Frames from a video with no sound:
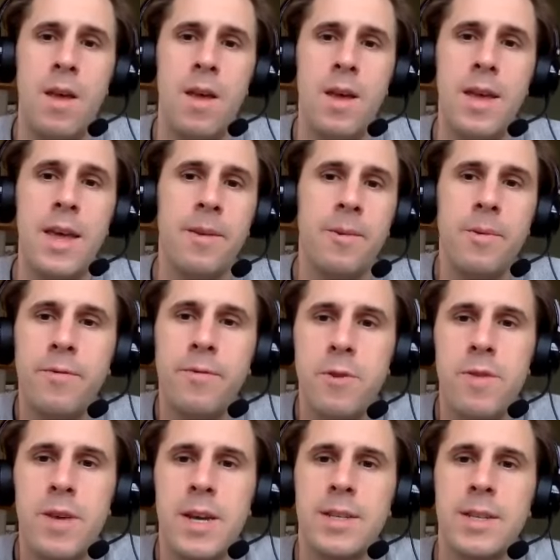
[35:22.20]
Yeah, there were a few
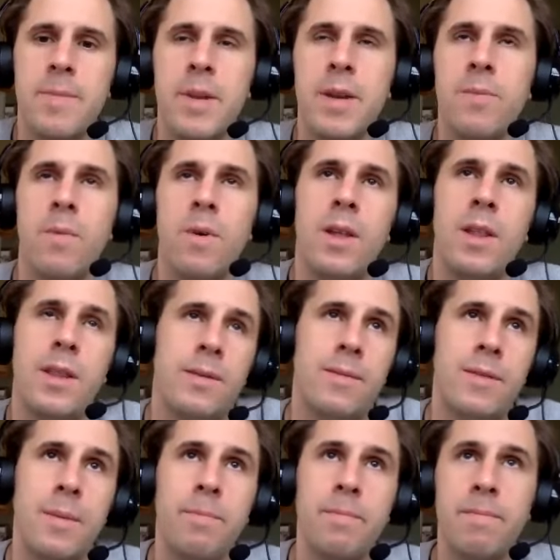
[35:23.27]
things. I mean,
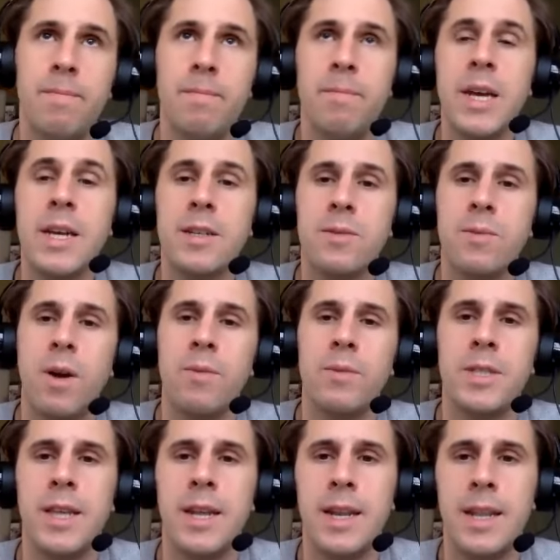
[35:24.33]
the biggest one
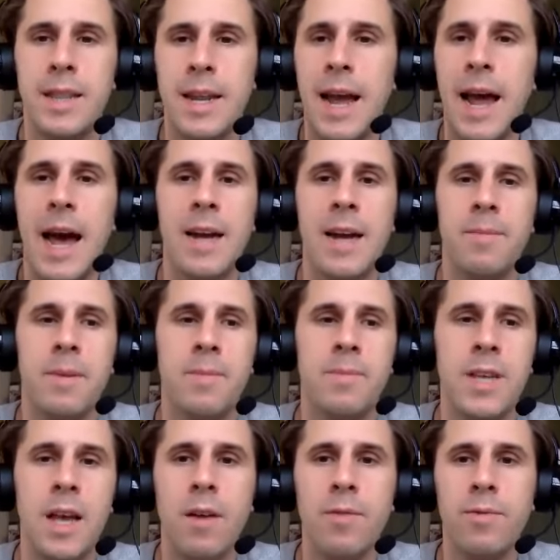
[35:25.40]
was that Adam
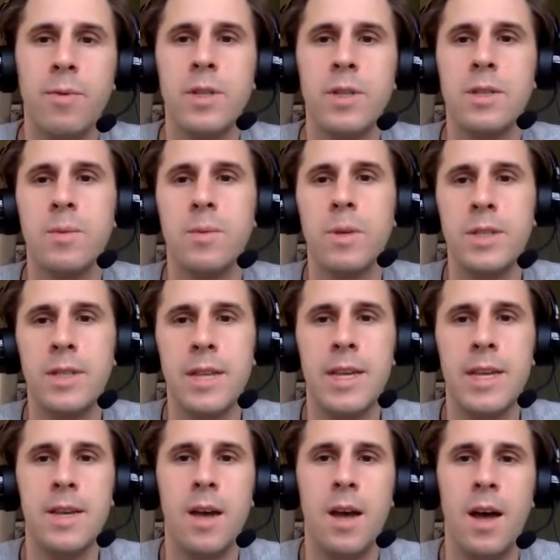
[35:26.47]
himself was
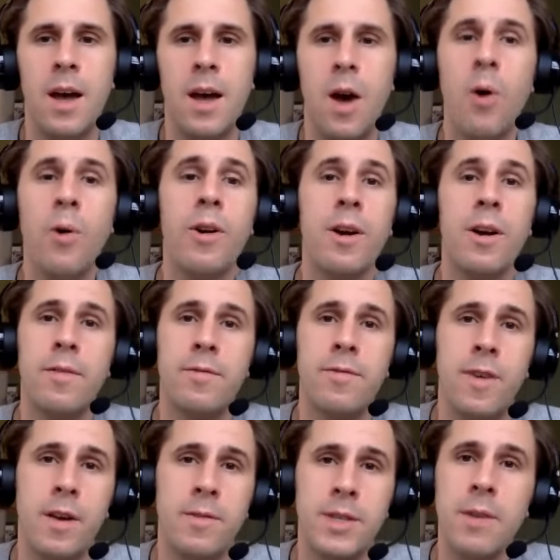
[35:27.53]
the owner
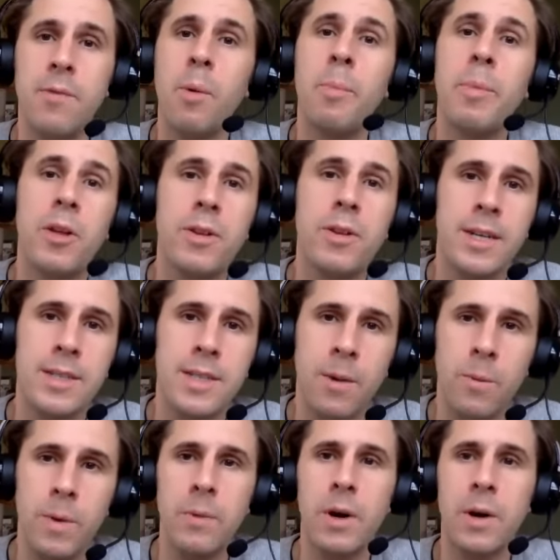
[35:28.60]
of several buildings
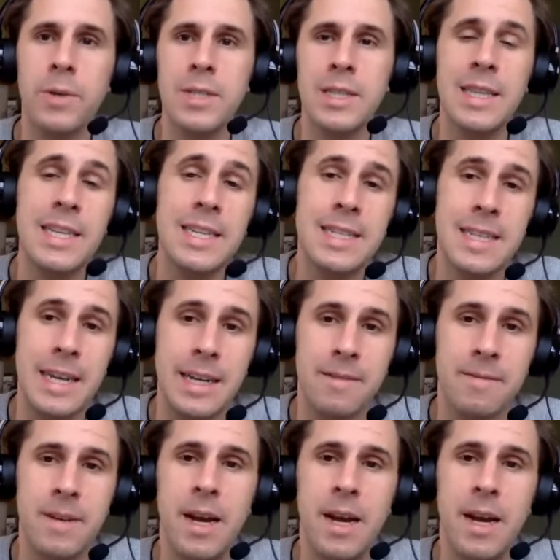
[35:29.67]
that WeWork was leasing.